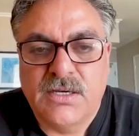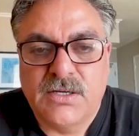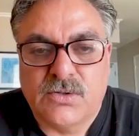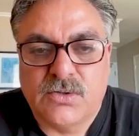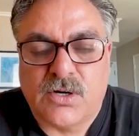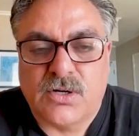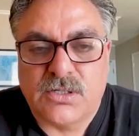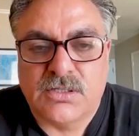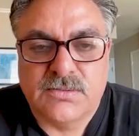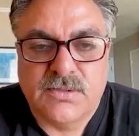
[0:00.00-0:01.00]
you know,
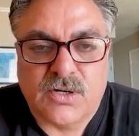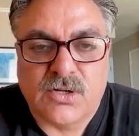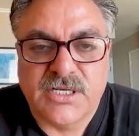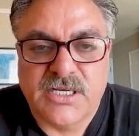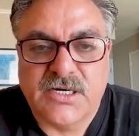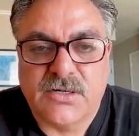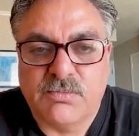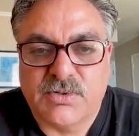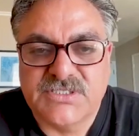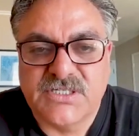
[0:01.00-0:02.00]
all year,
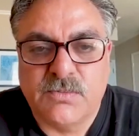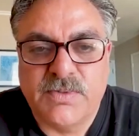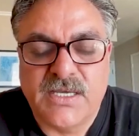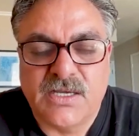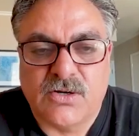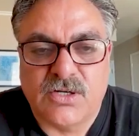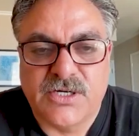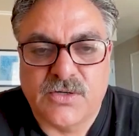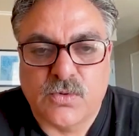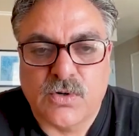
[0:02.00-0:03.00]
Brazil being an all
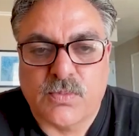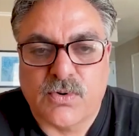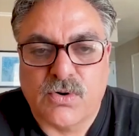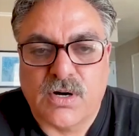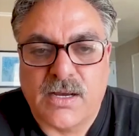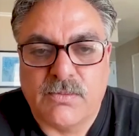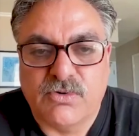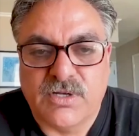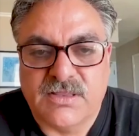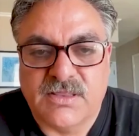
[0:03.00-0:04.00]
year work program,
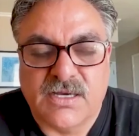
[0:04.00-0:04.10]
with